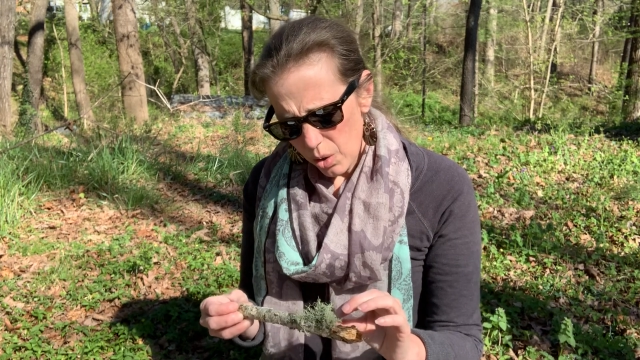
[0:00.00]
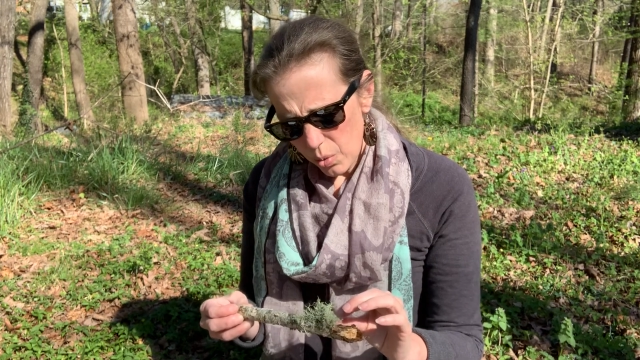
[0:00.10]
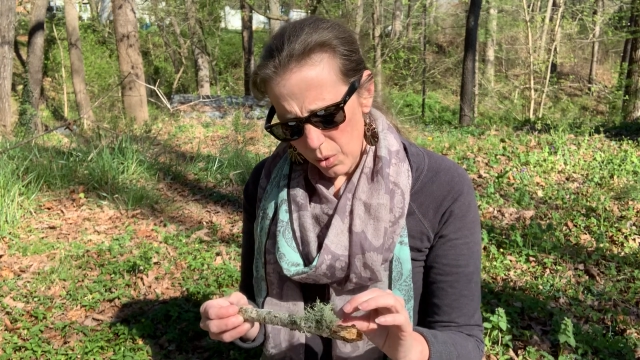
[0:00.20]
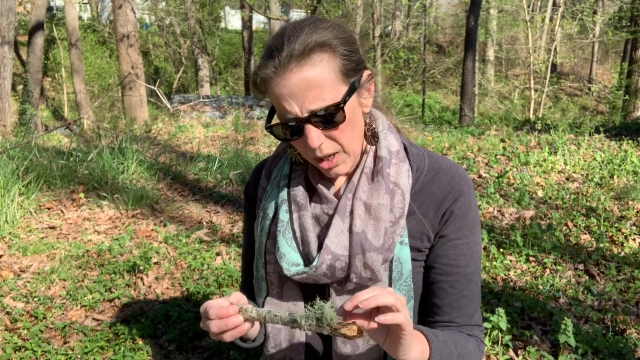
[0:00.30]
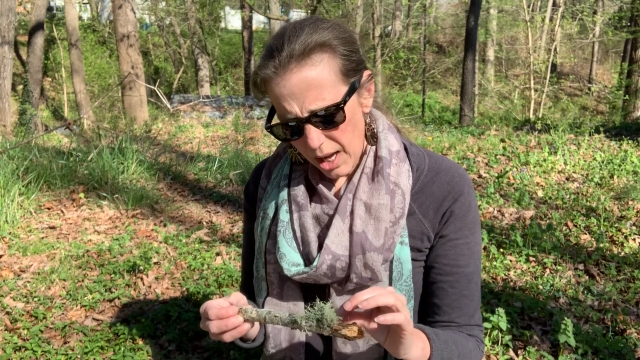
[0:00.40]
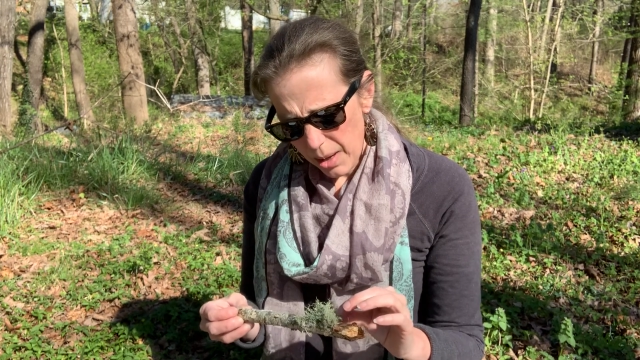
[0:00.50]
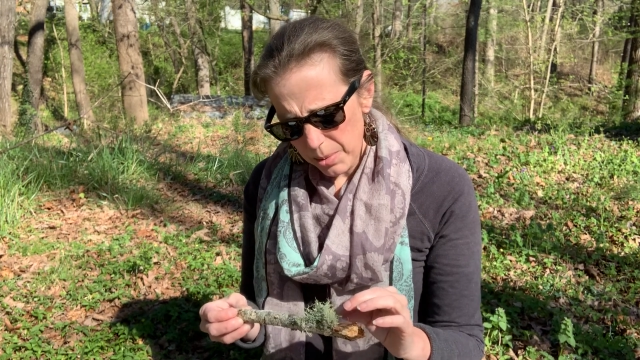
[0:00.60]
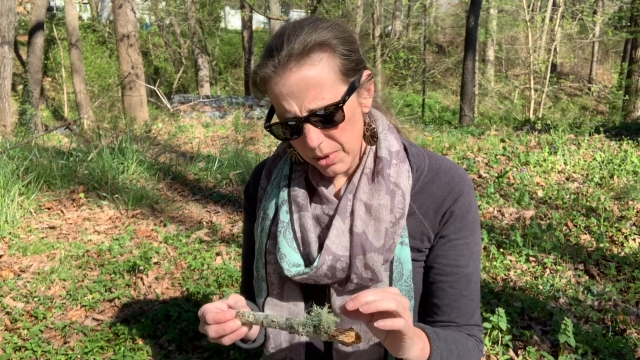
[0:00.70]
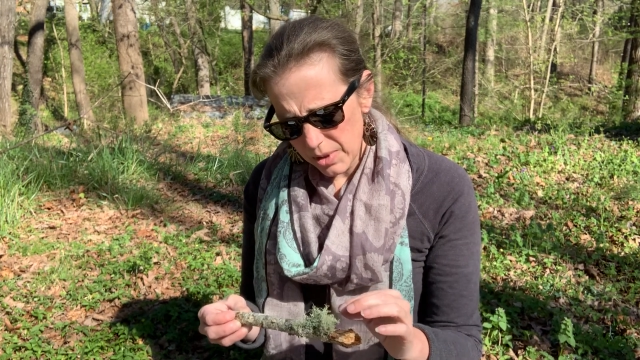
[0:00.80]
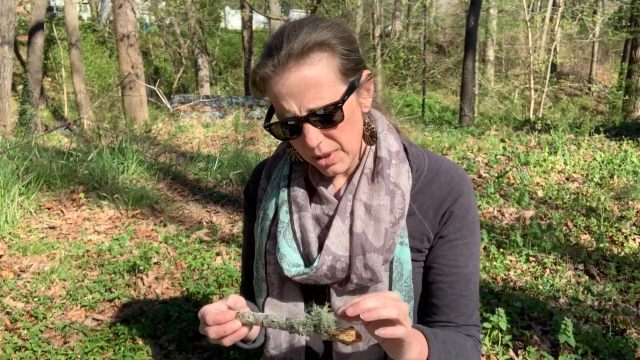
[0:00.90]
what
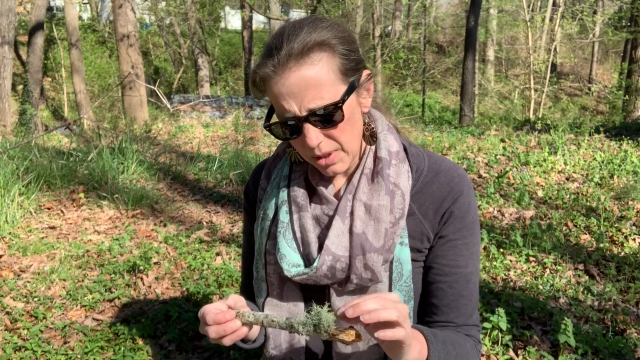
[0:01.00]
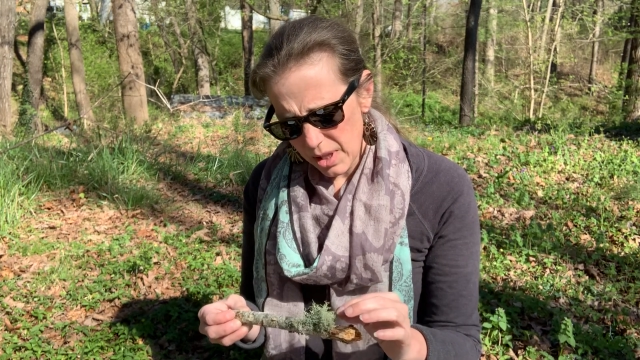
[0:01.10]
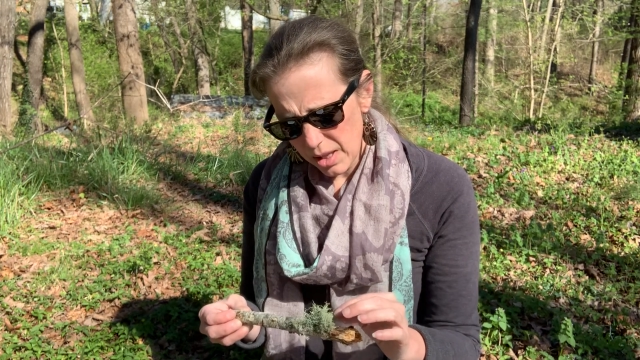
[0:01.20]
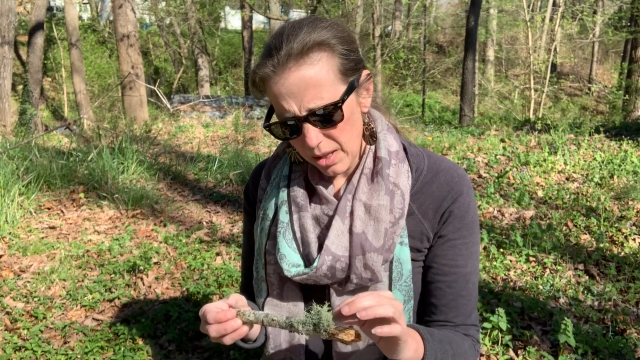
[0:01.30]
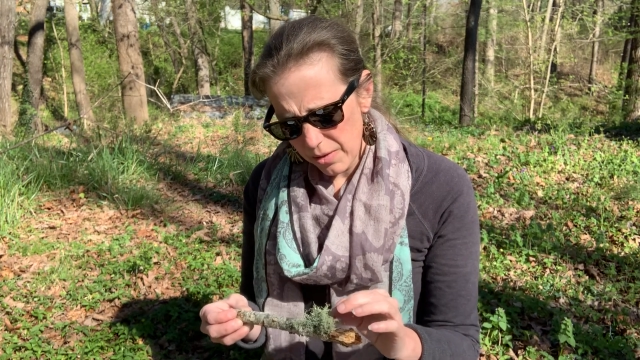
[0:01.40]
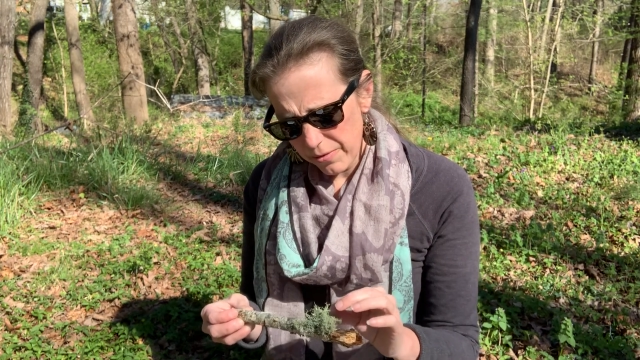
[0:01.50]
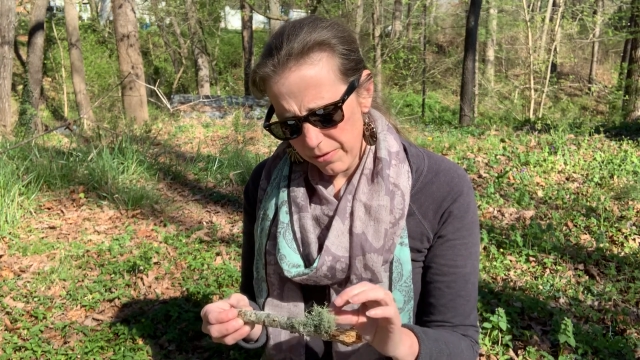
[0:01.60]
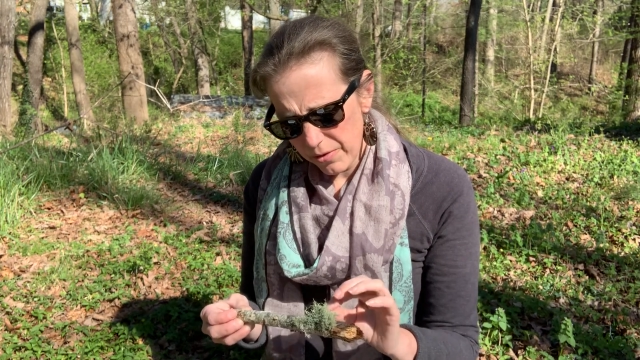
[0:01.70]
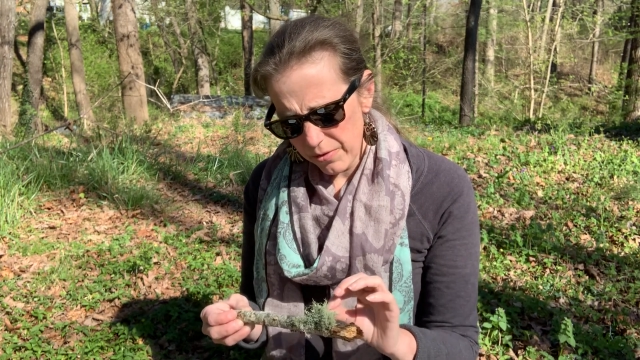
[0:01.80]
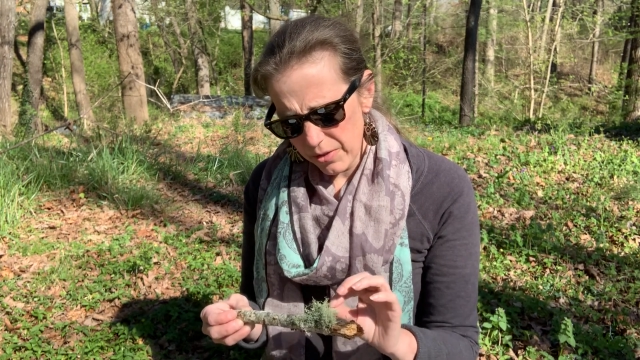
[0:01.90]
happens is that the,
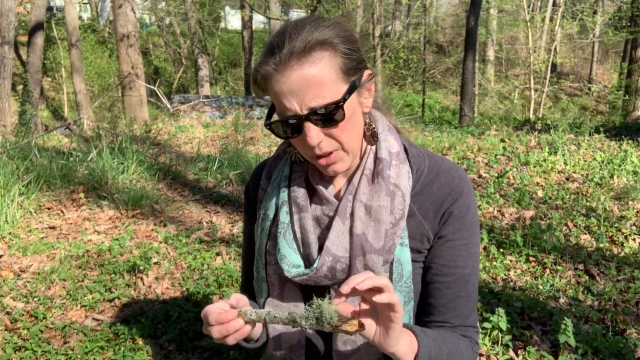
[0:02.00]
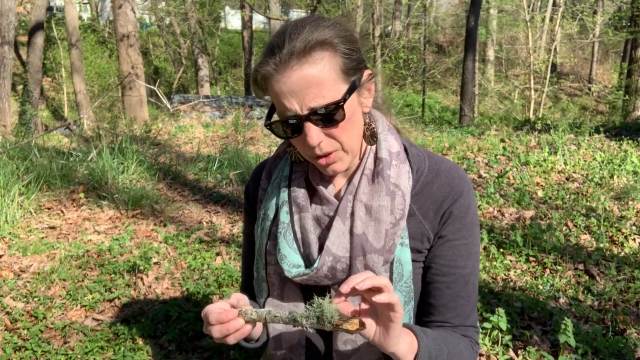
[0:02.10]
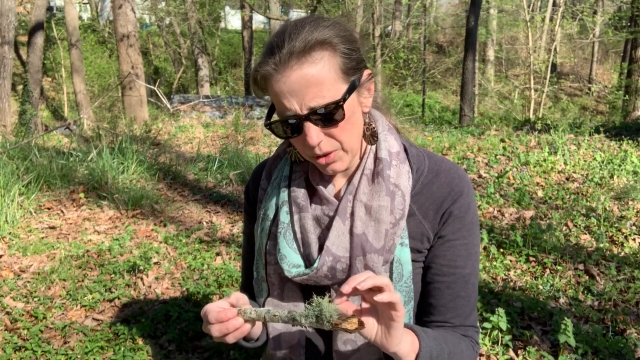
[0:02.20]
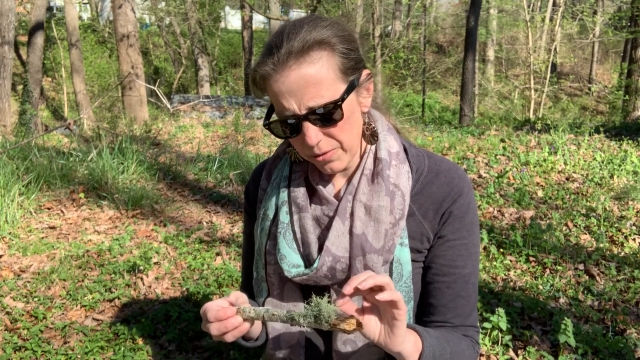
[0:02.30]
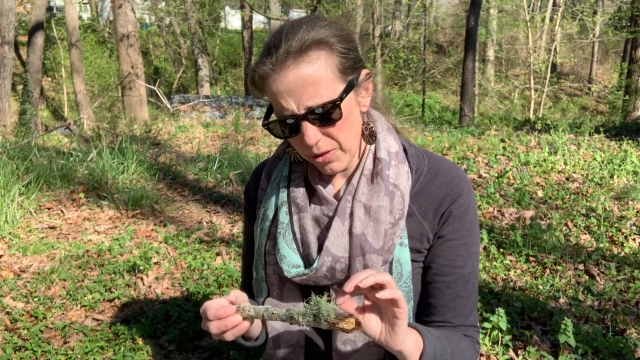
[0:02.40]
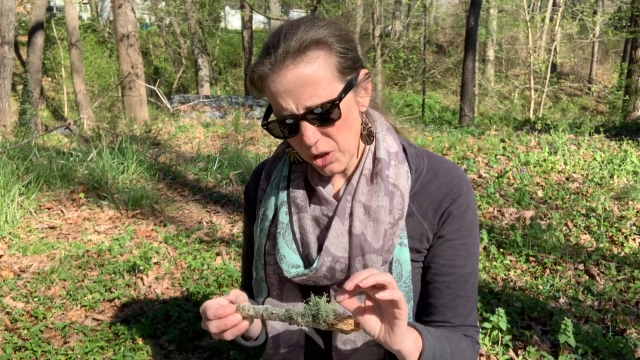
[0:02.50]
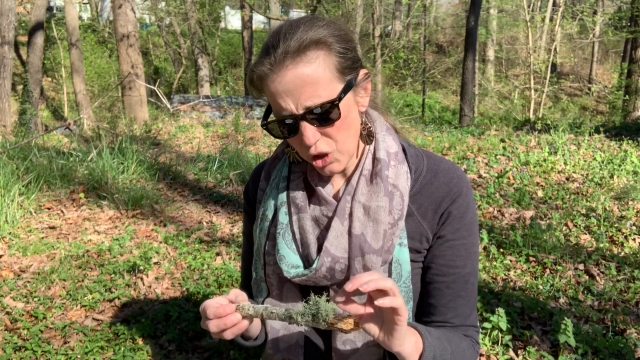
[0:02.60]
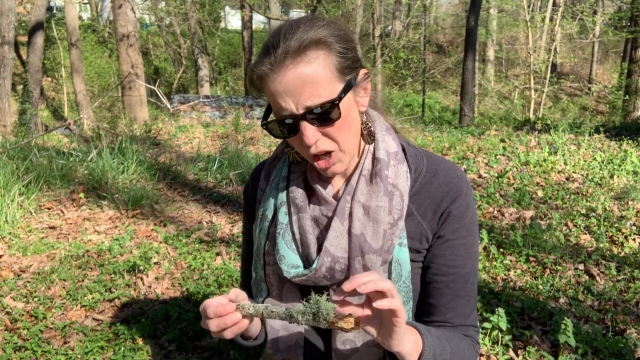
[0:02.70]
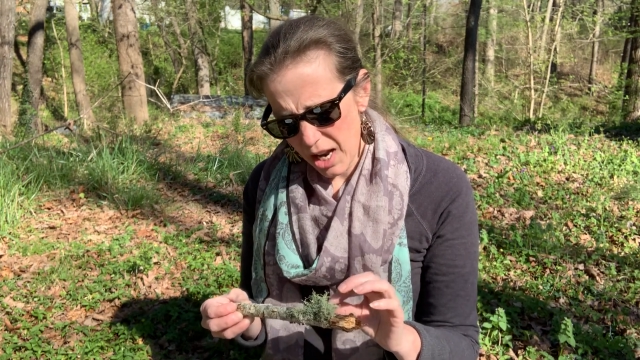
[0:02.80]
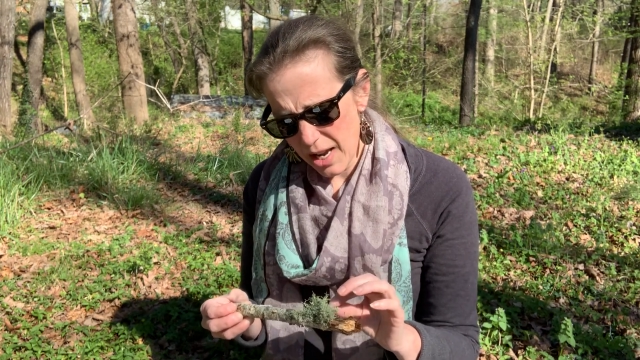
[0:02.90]
there's
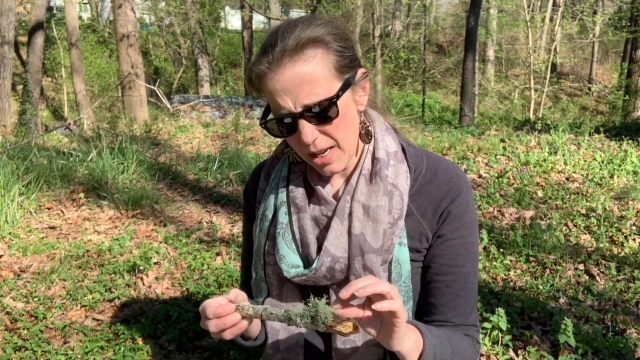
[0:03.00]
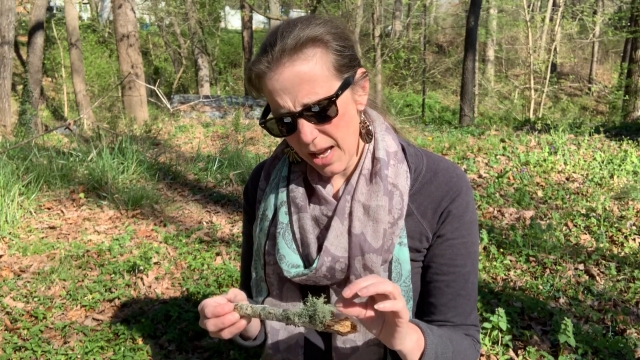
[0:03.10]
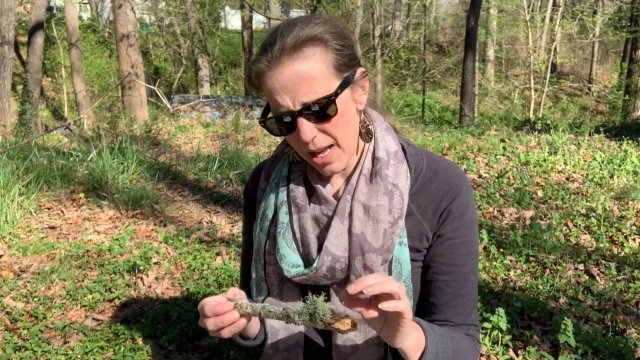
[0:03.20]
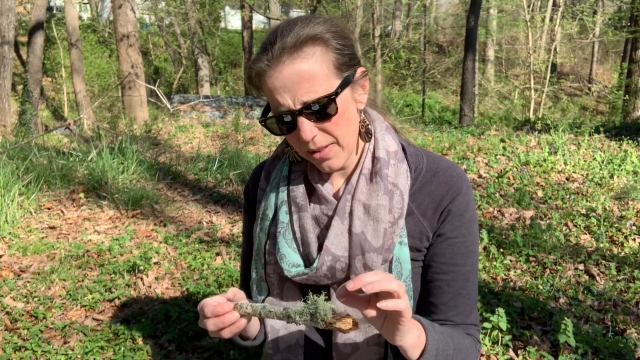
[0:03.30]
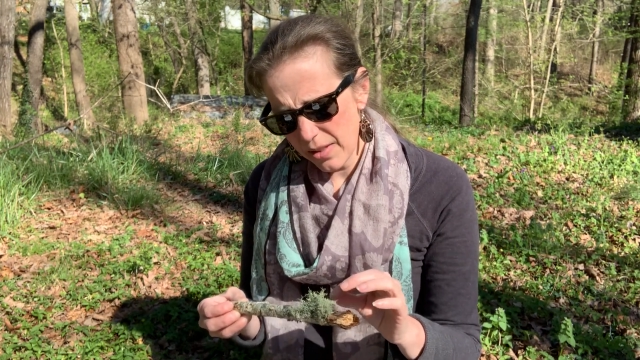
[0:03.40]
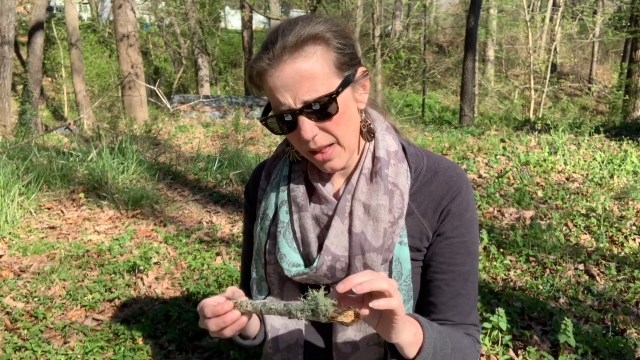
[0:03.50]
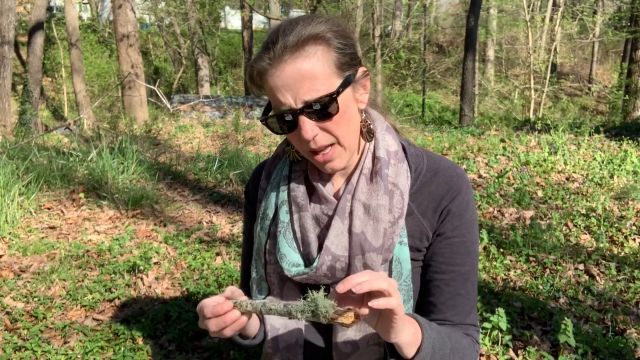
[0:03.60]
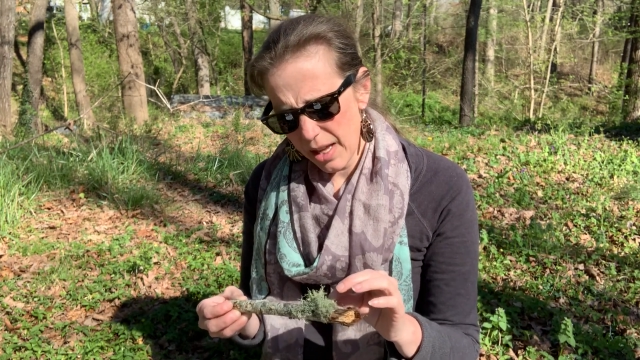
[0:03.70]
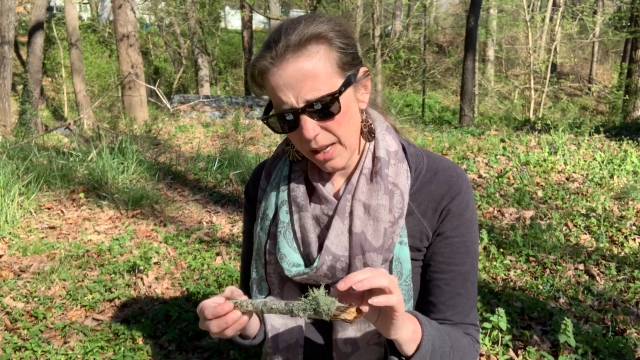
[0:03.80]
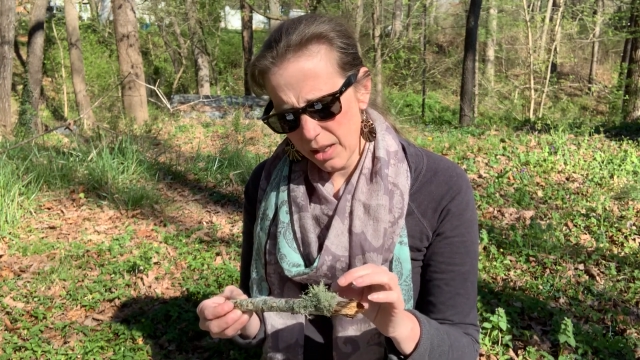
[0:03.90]
fungi and
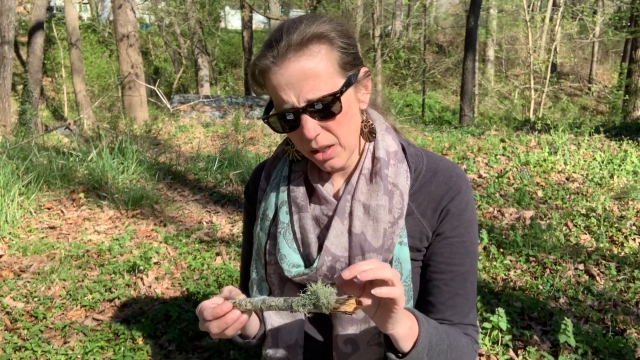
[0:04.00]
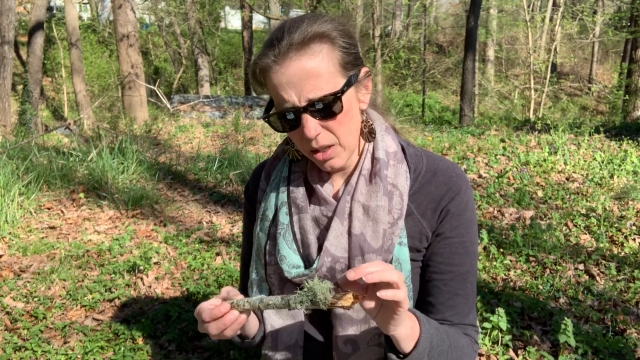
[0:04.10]
they